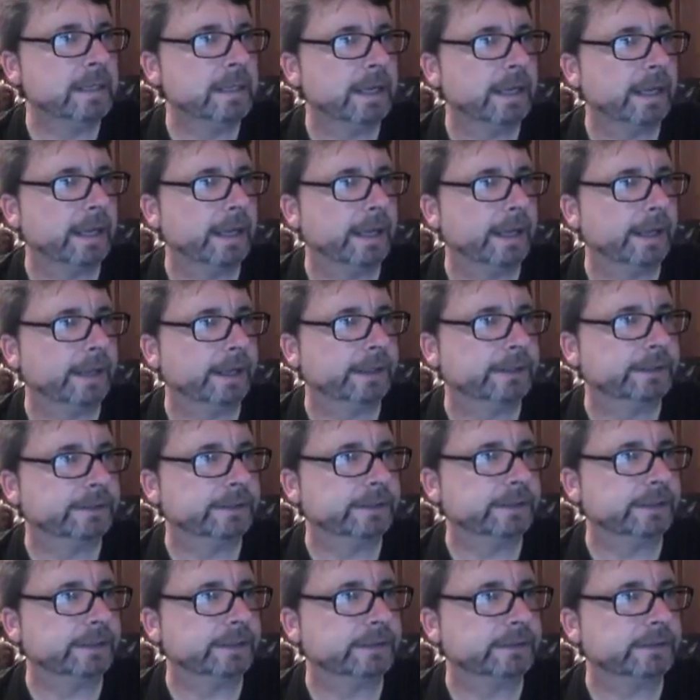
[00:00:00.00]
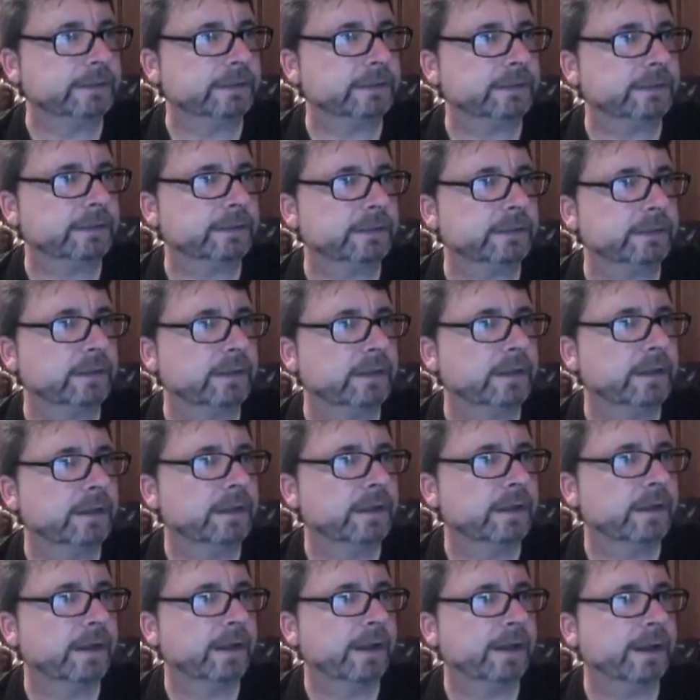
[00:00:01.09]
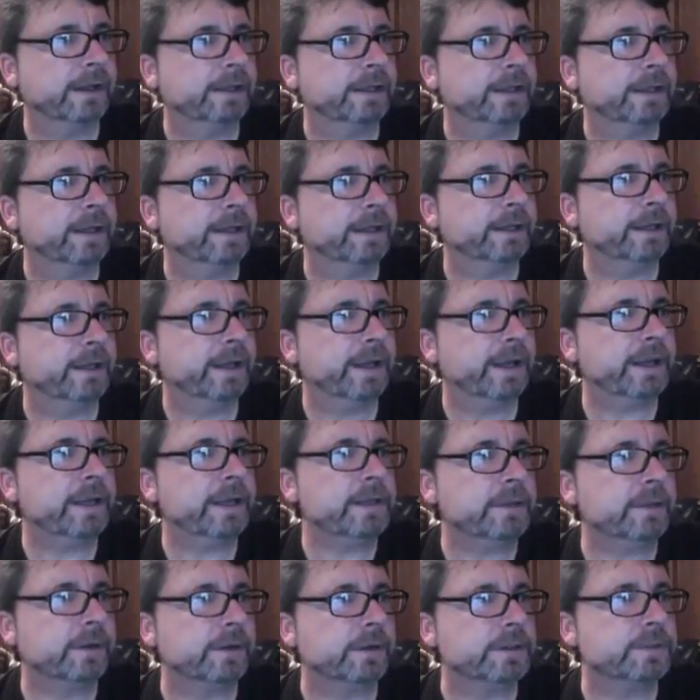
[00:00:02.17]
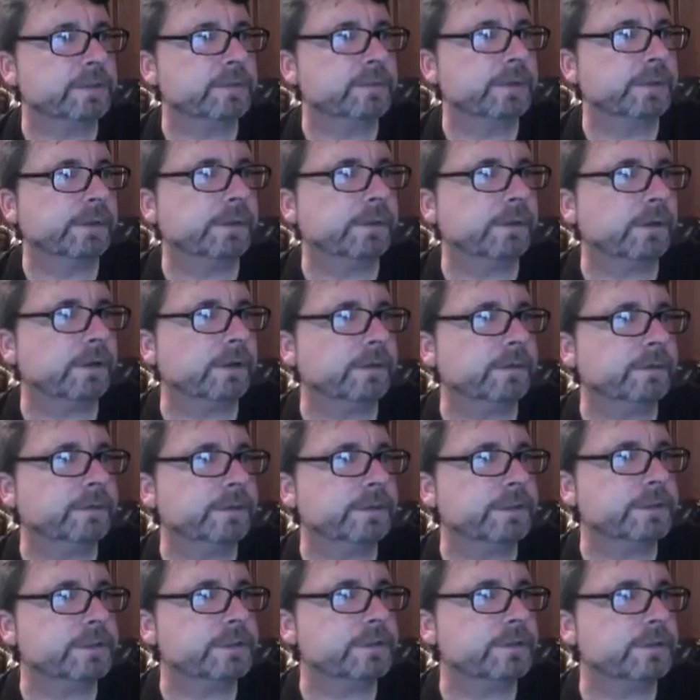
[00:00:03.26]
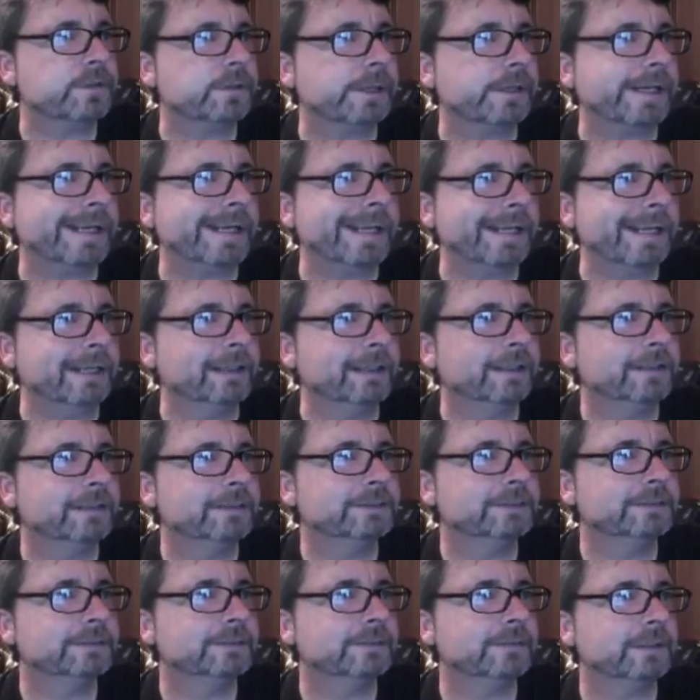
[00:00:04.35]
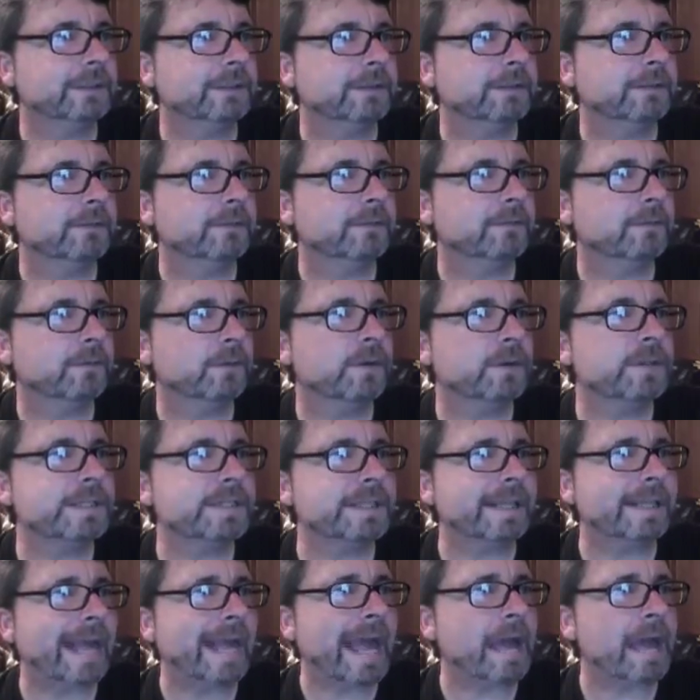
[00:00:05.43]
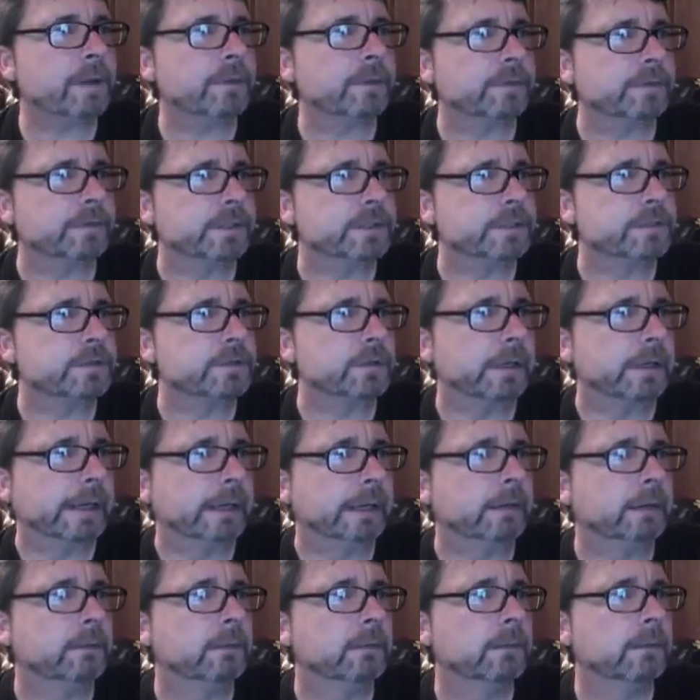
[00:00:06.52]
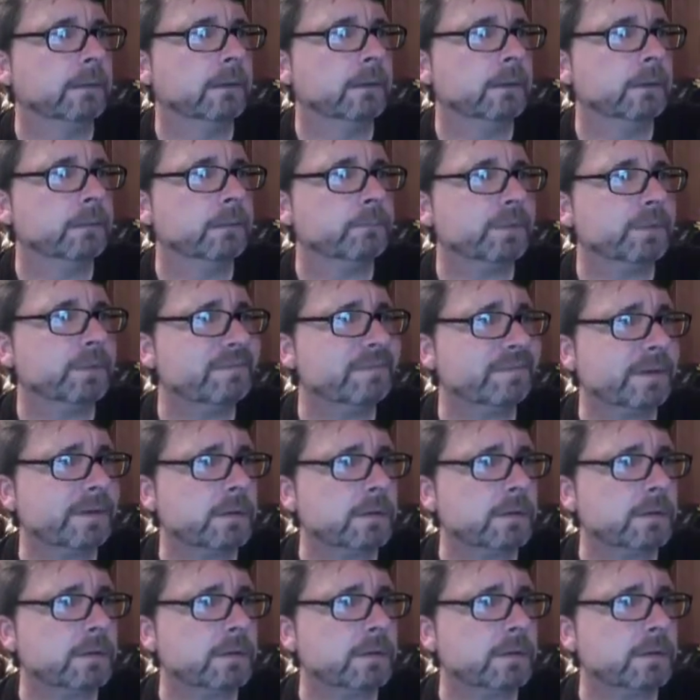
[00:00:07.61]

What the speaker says: And hey, there's Phil off his tree. Or is he out of his tree? But he fell